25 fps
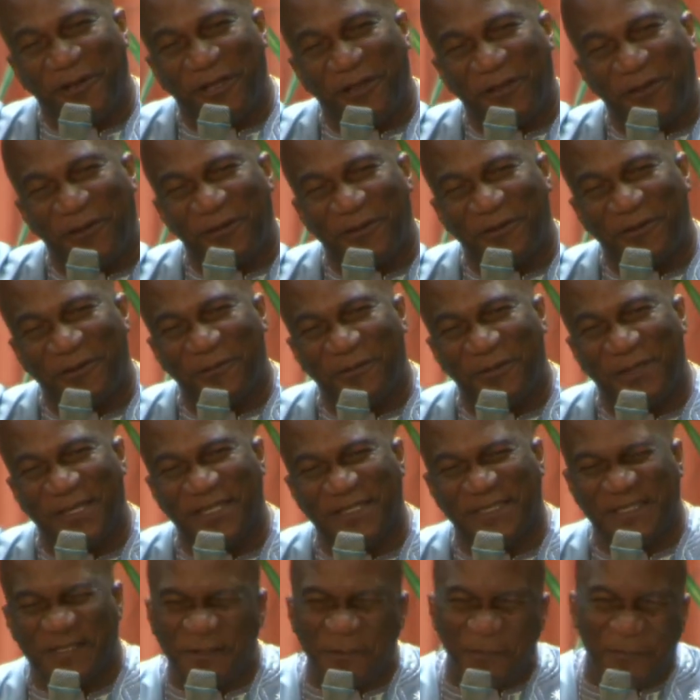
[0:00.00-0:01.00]
along the way,
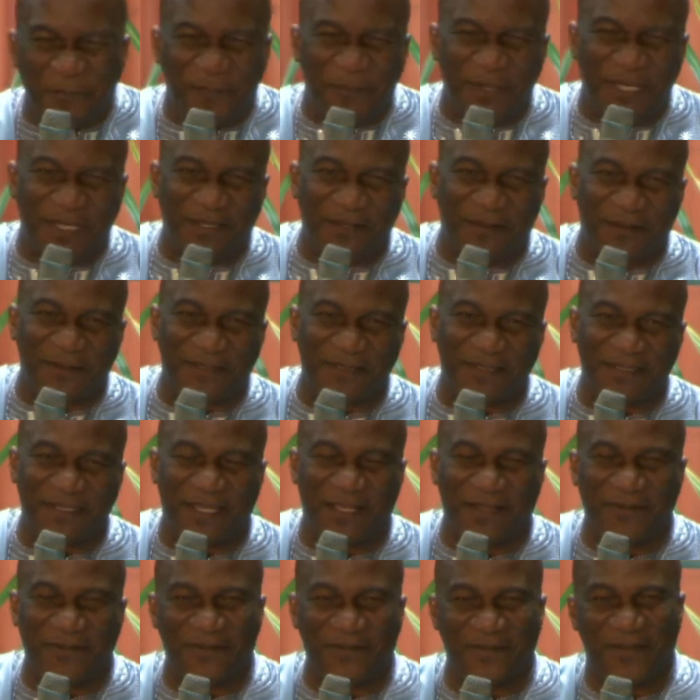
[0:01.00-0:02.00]
submit
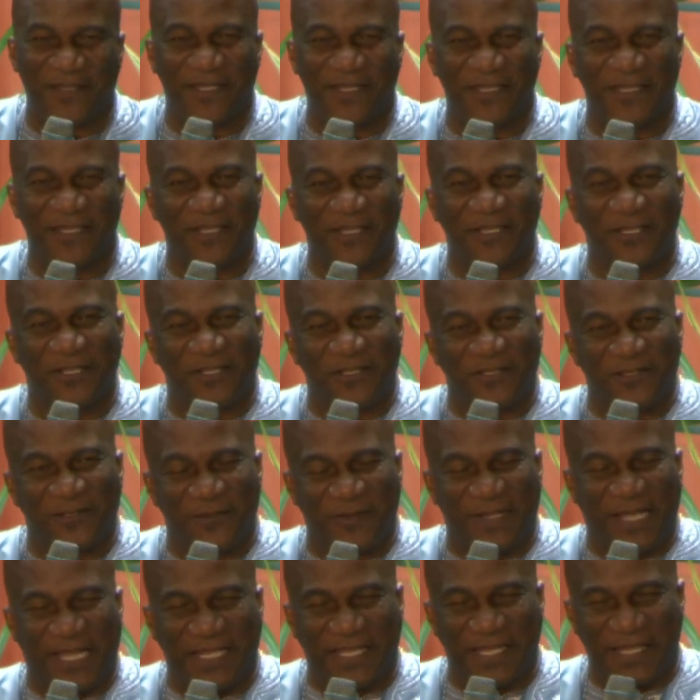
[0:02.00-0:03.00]
ourselves
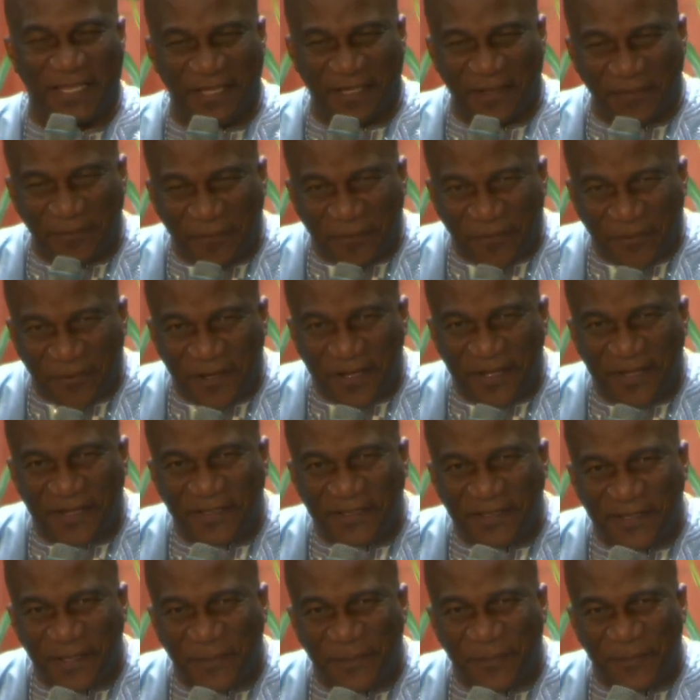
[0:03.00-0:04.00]
so that he can break
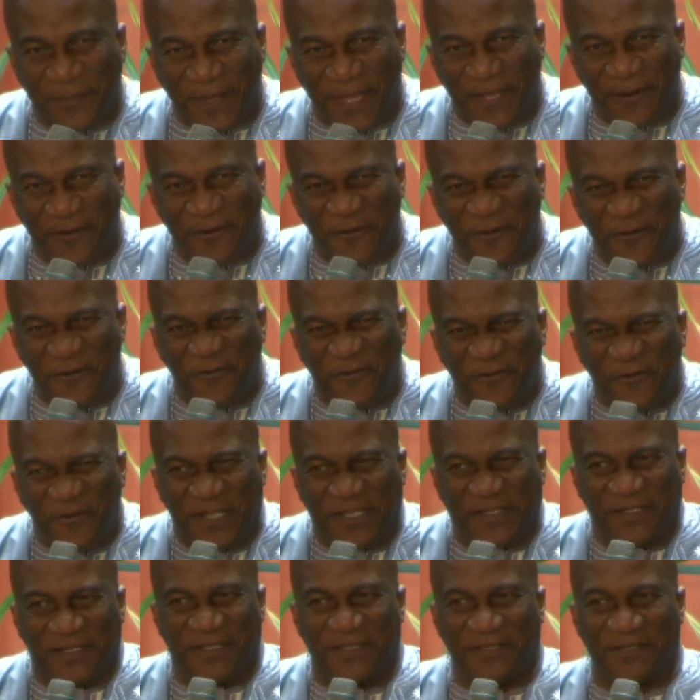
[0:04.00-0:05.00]
us up and
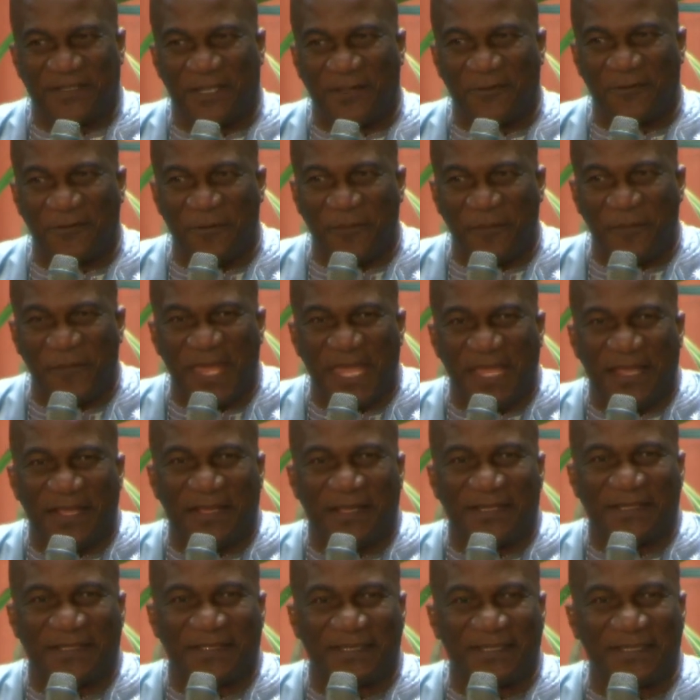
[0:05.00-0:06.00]
refit us and remake
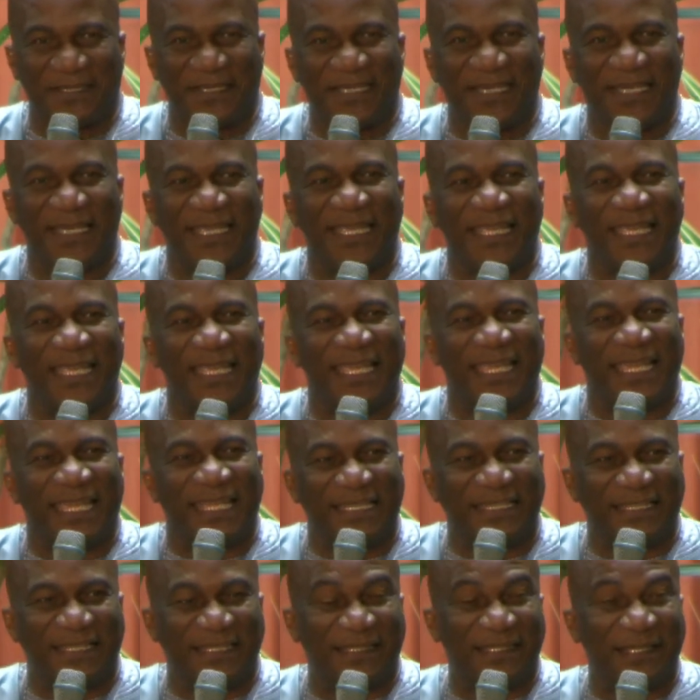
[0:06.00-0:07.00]
us into